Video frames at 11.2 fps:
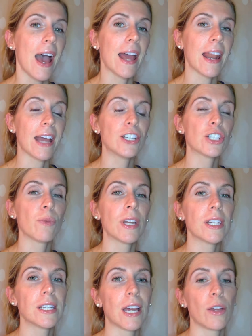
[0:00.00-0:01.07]
and I just
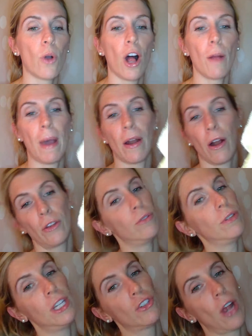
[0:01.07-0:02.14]
wanted to tell you all about our
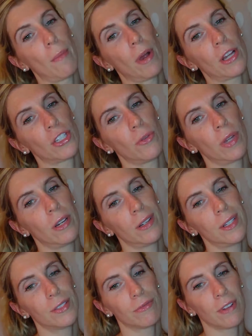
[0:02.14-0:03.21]
unique dry brush. So here it
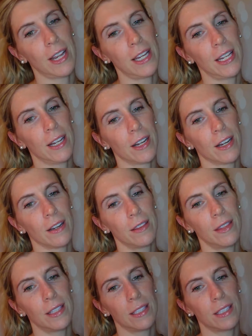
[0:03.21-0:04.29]
is right here.
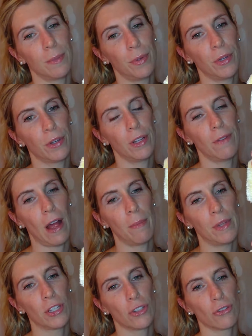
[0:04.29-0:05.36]
This is the Purity of
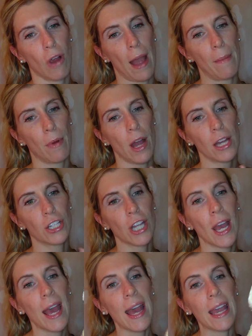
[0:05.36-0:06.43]
Elements dry brush.
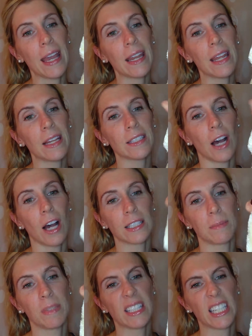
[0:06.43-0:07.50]
It is
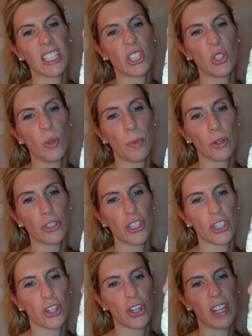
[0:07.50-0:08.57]
awesome. It's like super
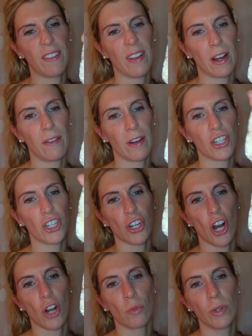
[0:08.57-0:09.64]
sturdy, very, very
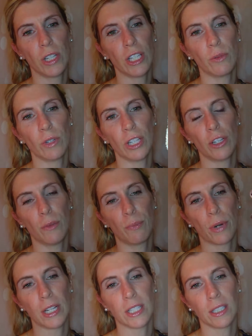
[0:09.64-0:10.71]
strong, really, really good
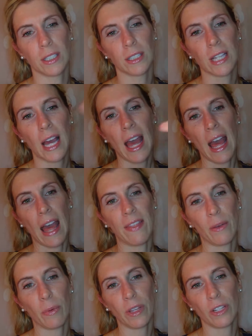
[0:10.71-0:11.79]
bristles, and
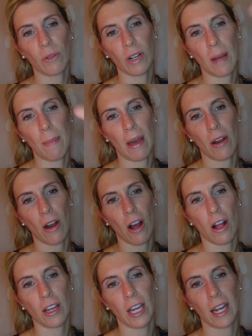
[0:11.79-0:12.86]
they really don't come out at
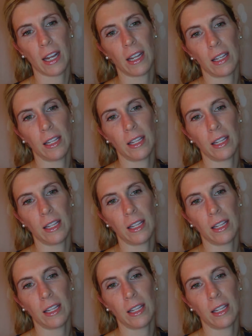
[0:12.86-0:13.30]
all. You kind of,